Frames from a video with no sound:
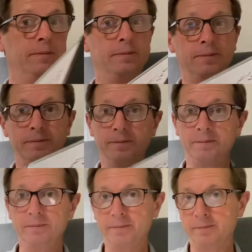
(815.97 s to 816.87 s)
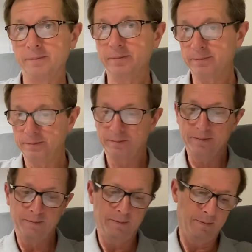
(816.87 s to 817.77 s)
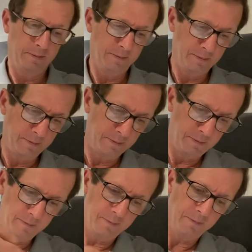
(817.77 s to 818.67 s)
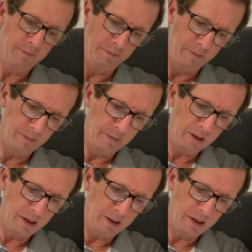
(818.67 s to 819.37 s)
No one is speaking in this clip.